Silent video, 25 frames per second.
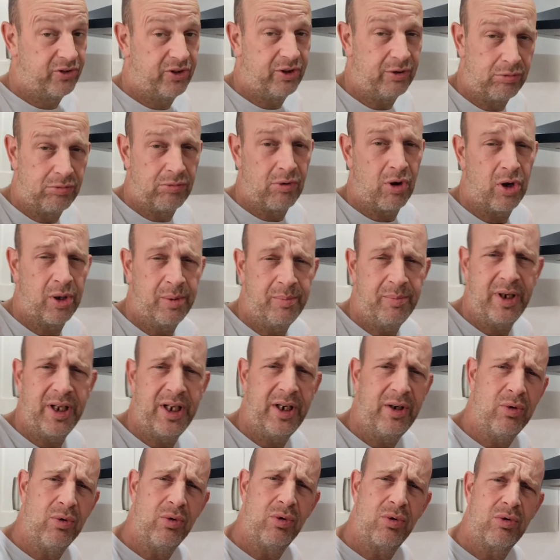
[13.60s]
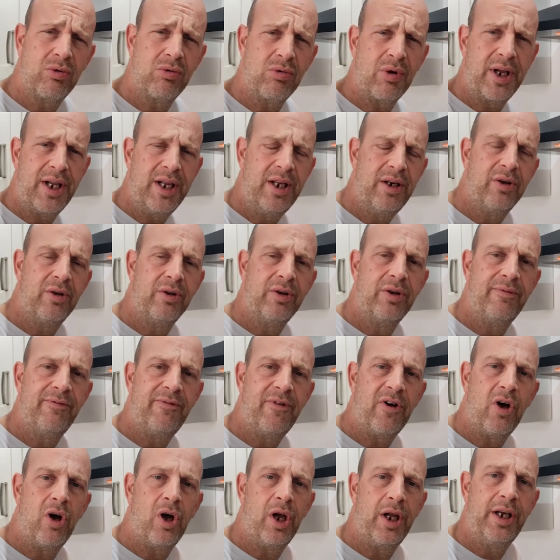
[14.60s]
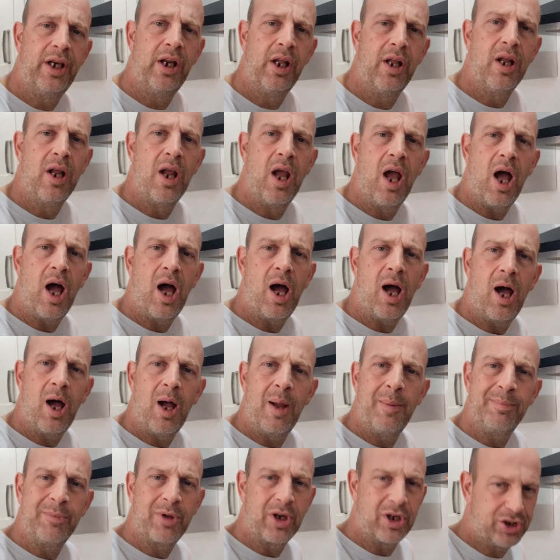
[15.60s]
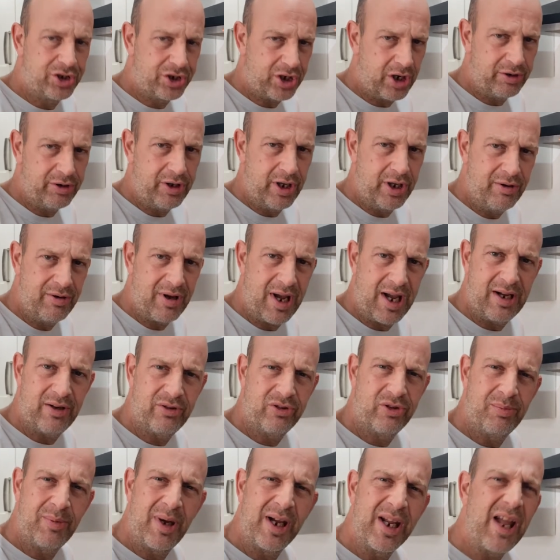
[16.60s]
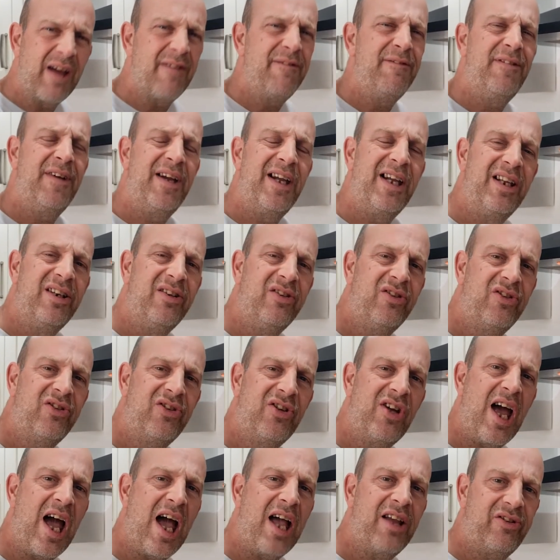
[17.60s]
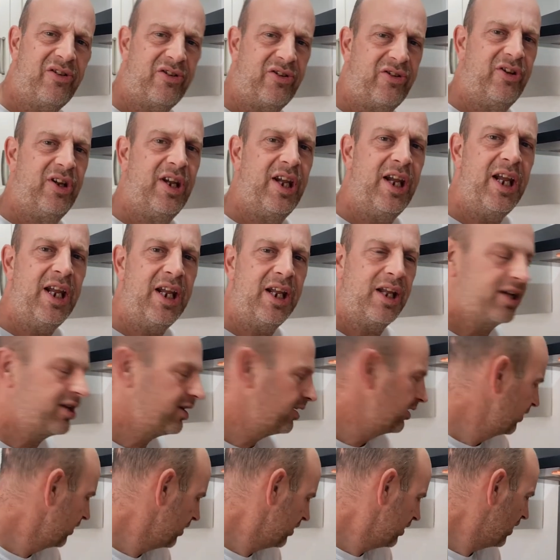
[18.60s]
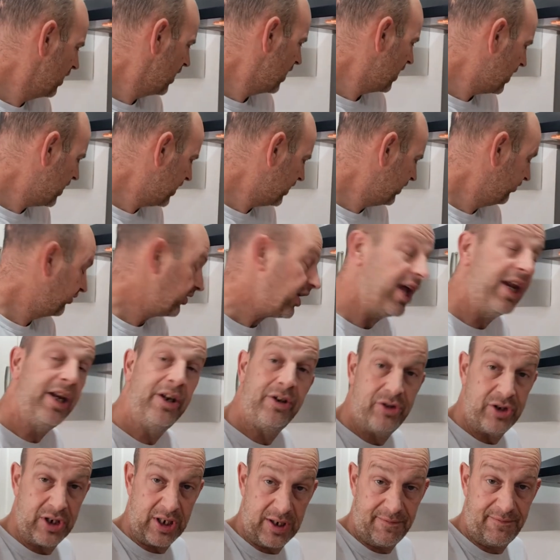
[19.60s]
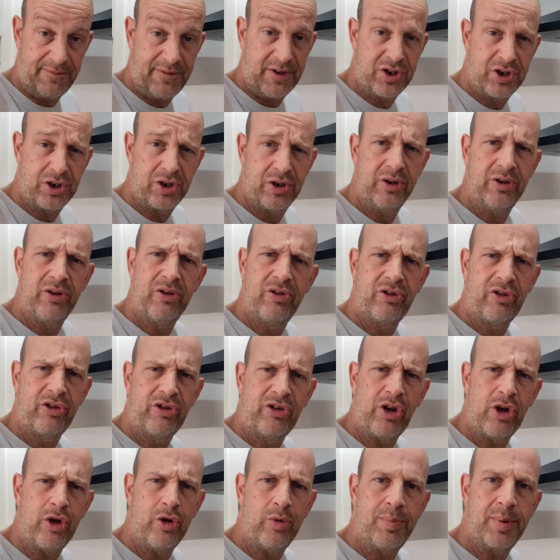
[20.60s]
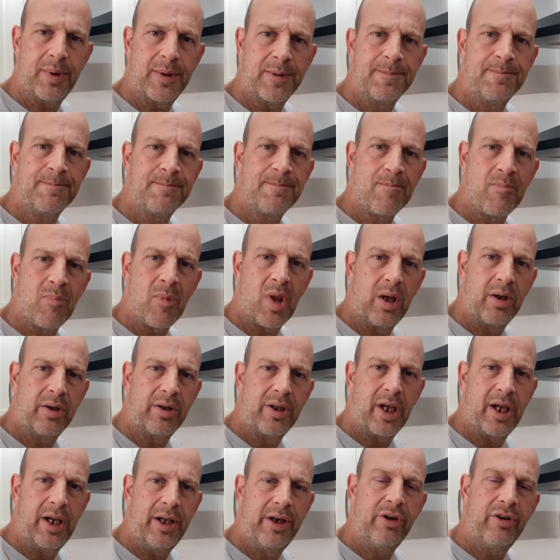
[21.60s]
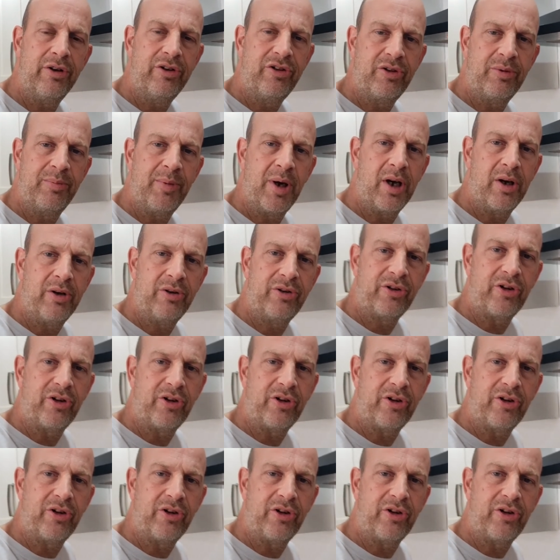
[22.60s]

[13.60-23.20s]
still ripening or green on the vine, I'm going to show you how to make a fantastic and energy efficient soup. Okay, a nice tomato